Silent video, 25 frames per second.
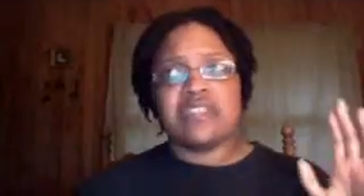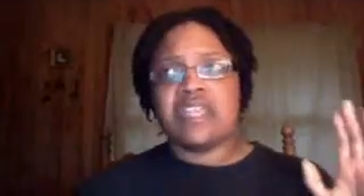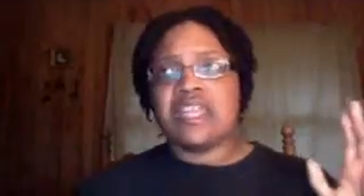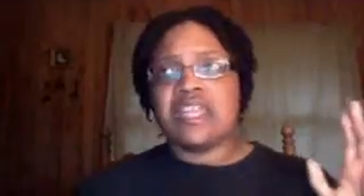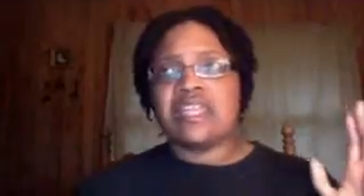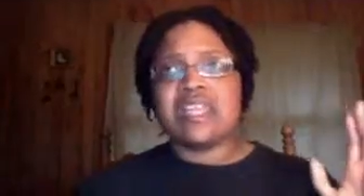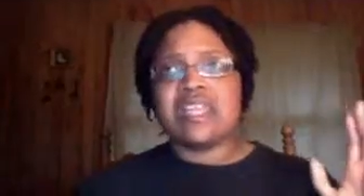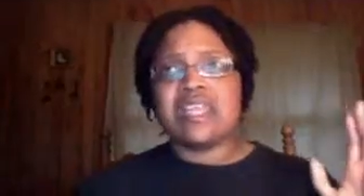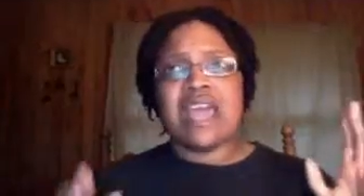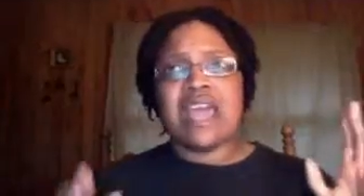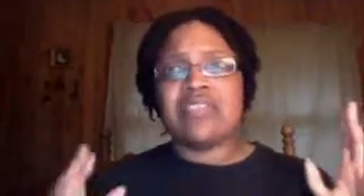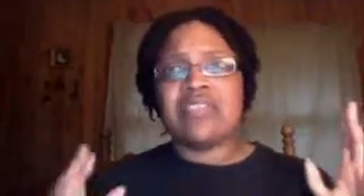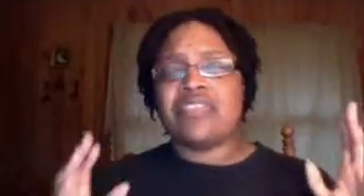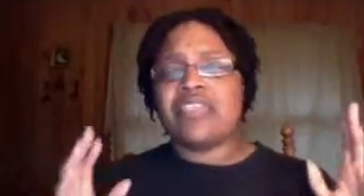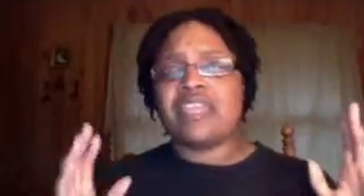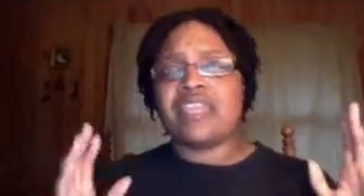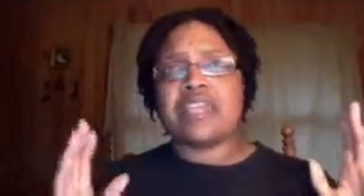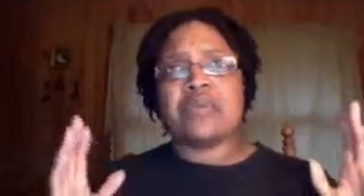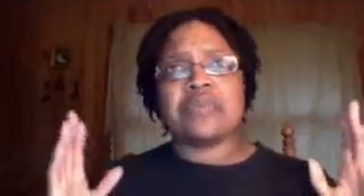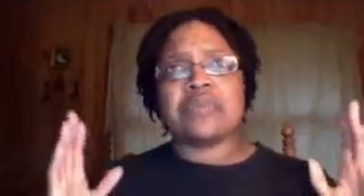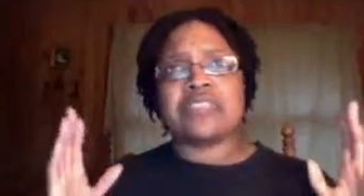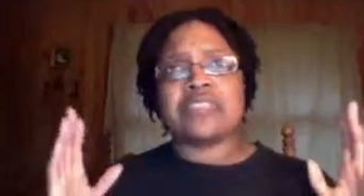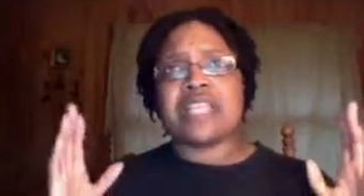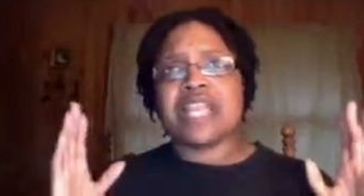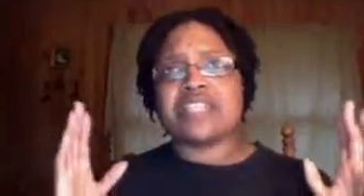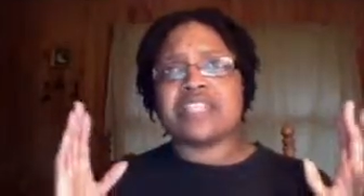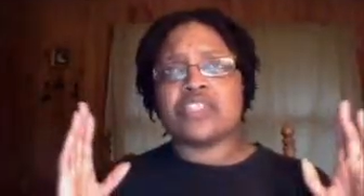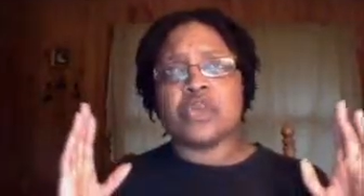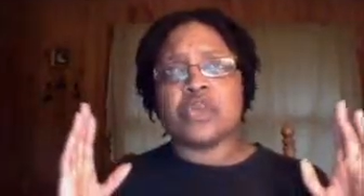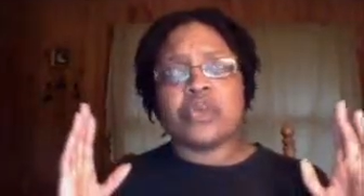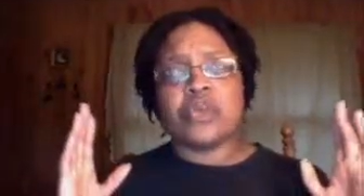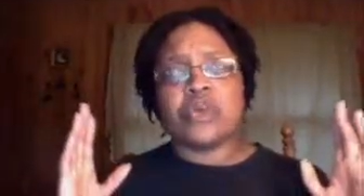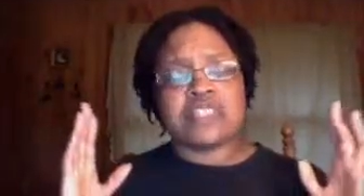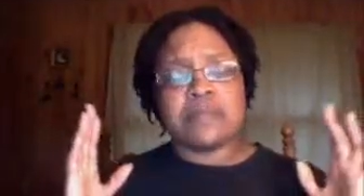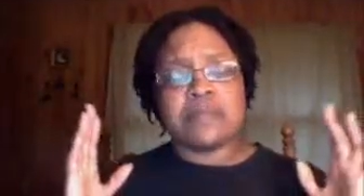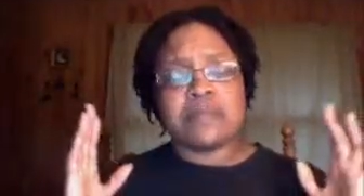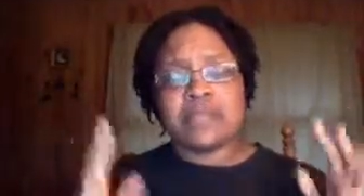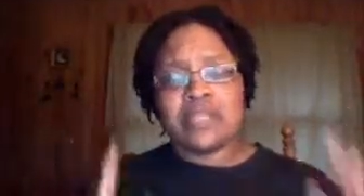and I think it was like
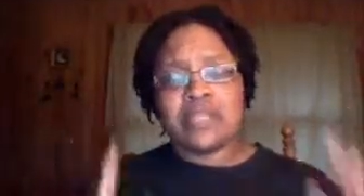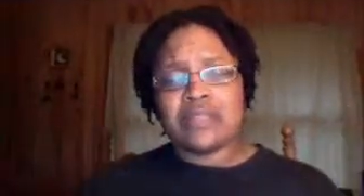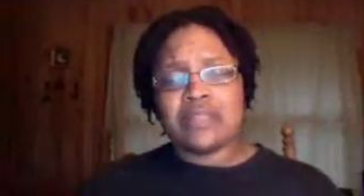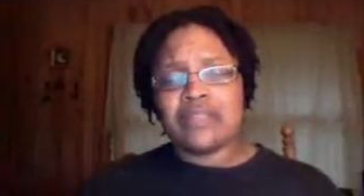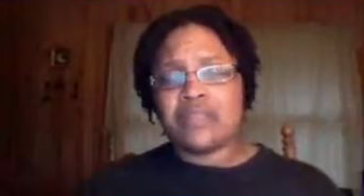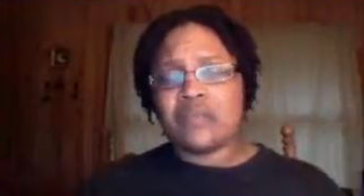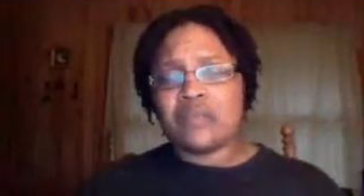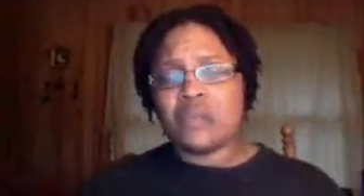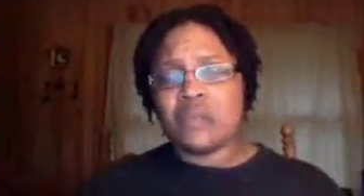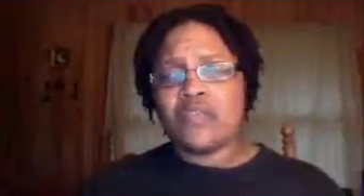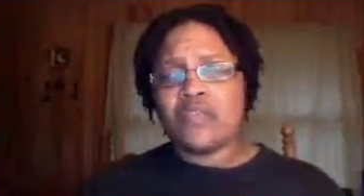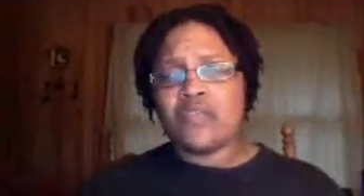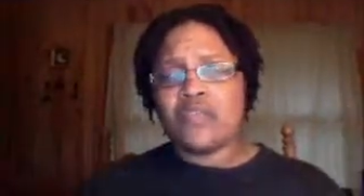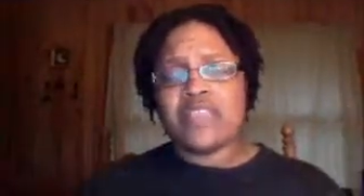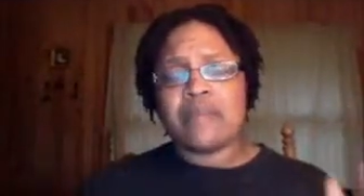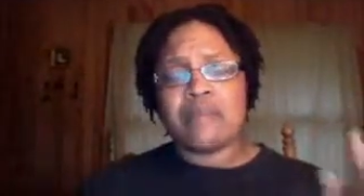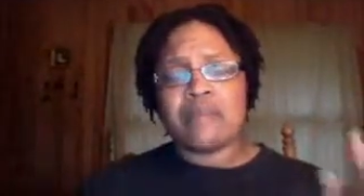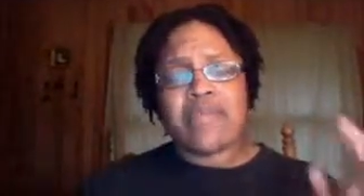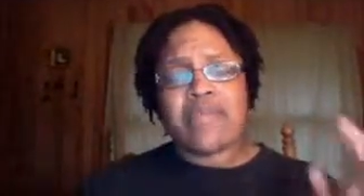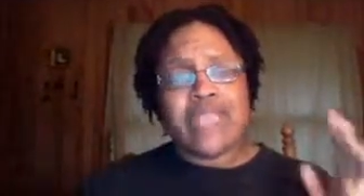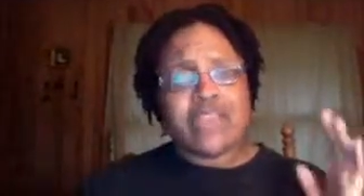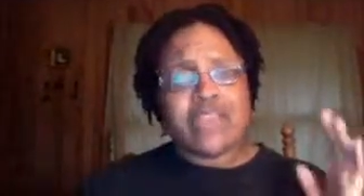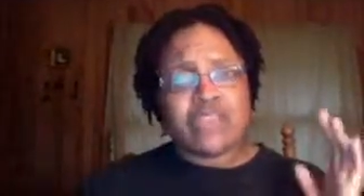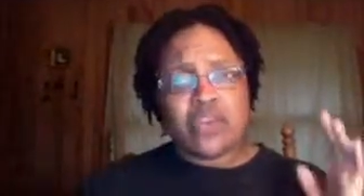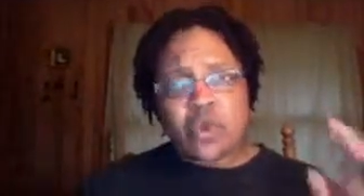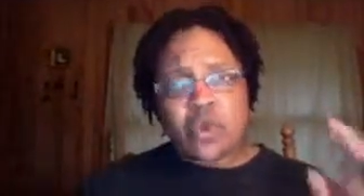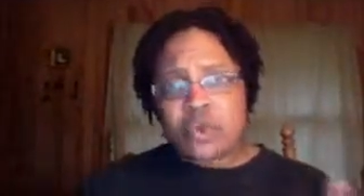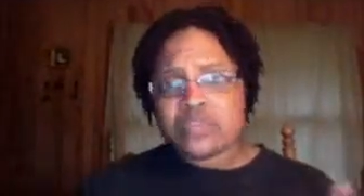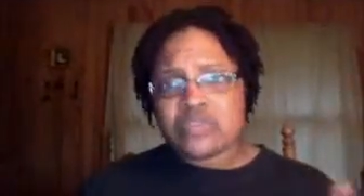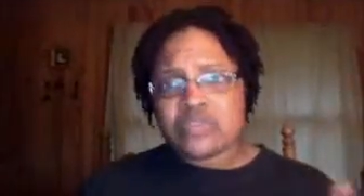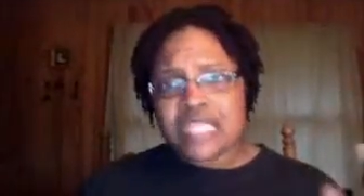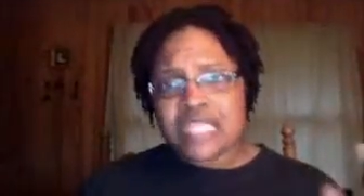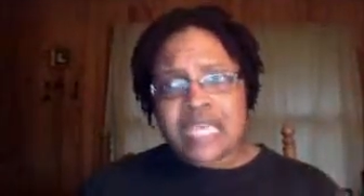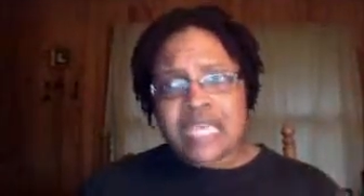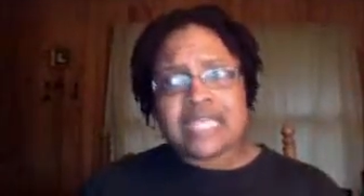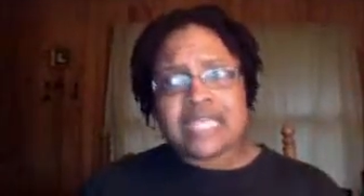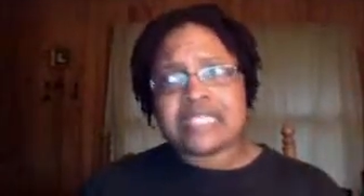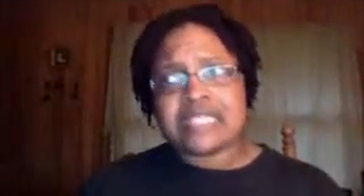towards the middle of the movie that made no
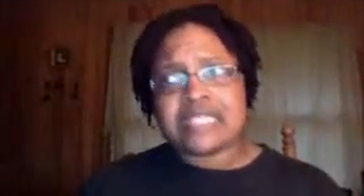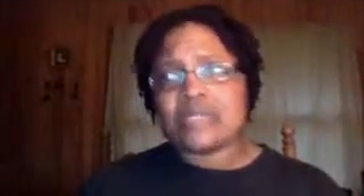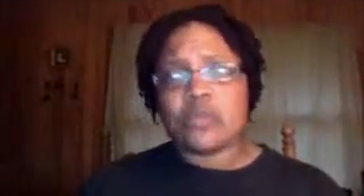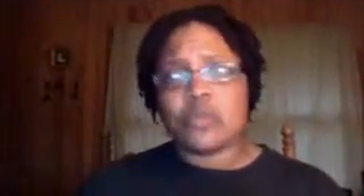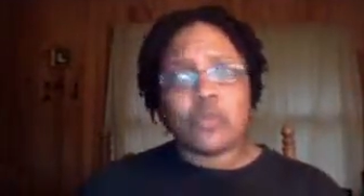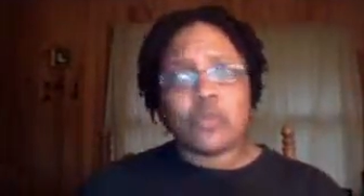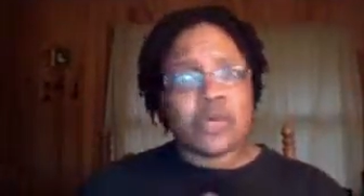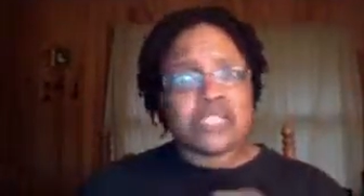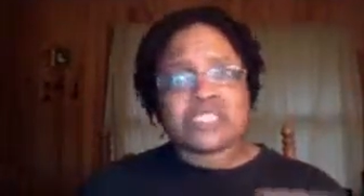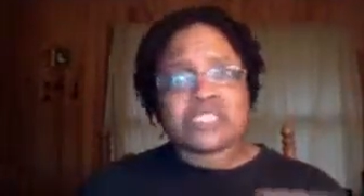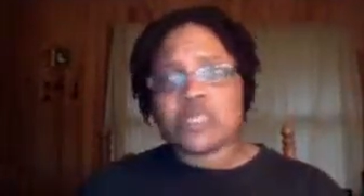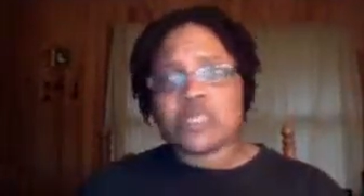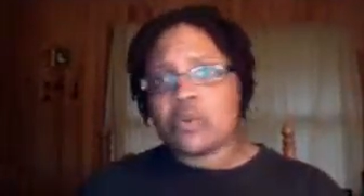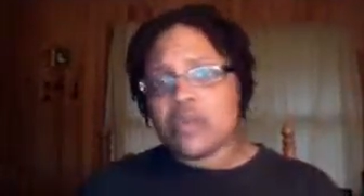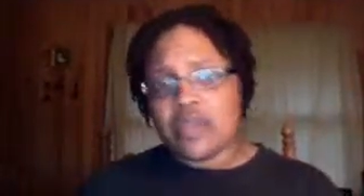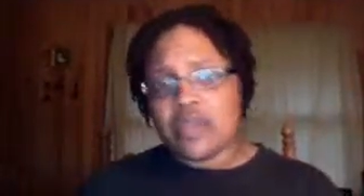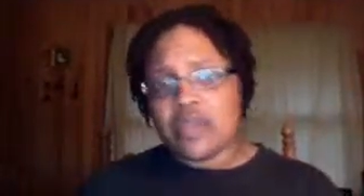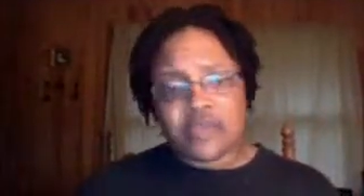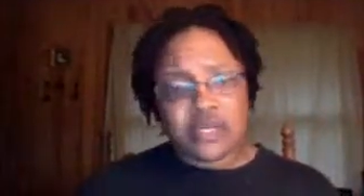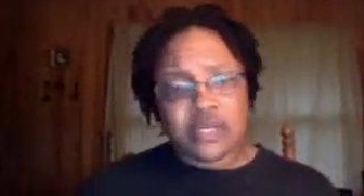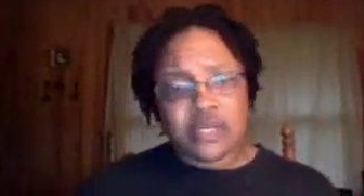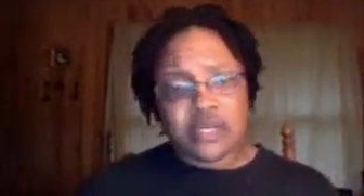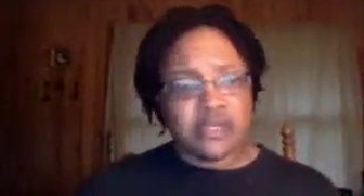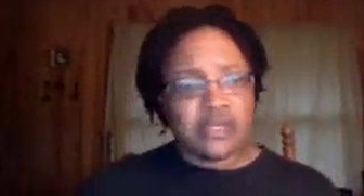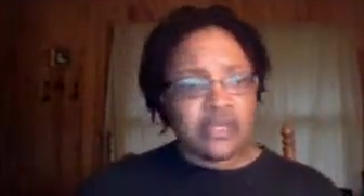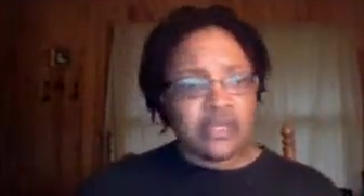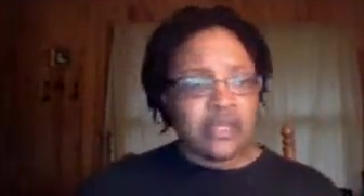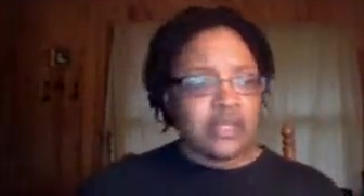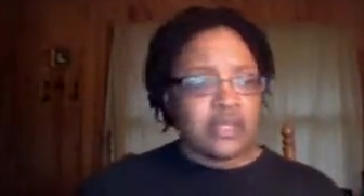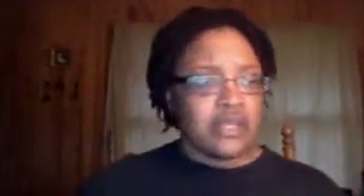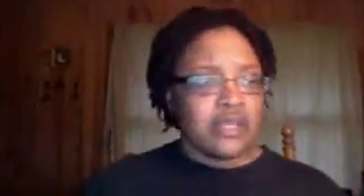sense whatsoever.